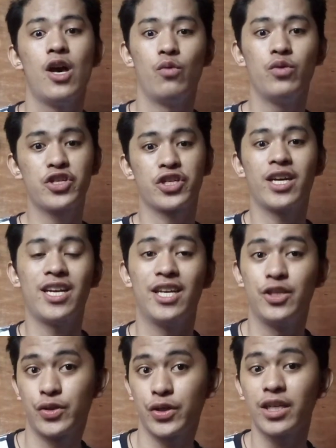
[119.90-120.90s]
which can
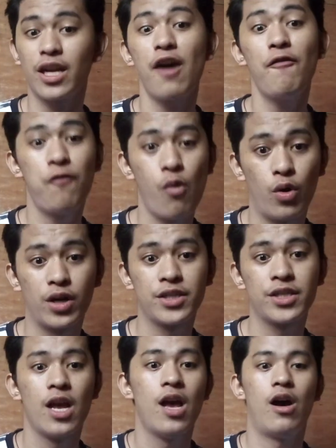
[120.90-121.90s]
exert a
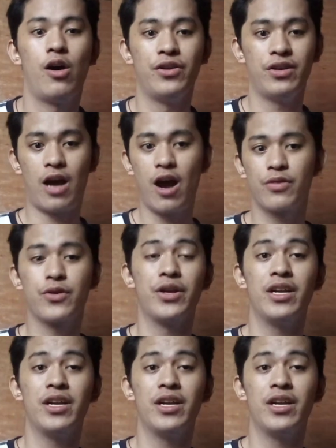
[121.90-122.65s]
force on other